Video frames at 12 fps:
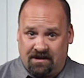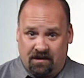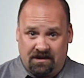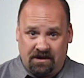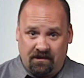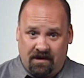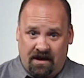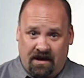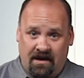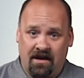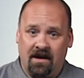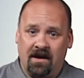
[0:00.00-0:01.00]
to a Zoom
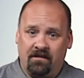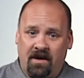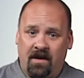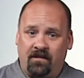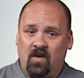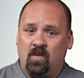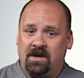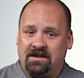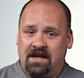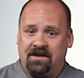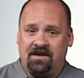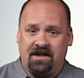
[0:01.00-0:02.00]
meeting, but we'll
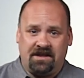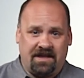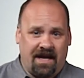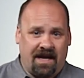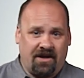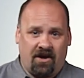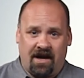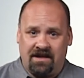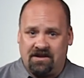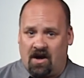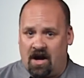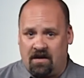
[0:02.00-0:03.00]
say that the attacker has
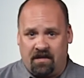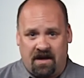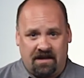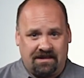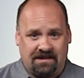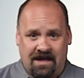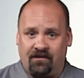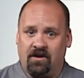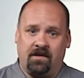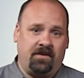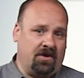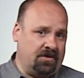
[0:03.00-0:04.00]
automated several
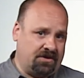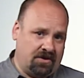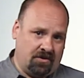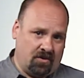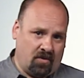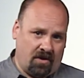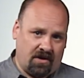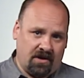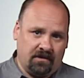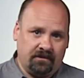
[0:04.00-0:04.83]
computers to do the work.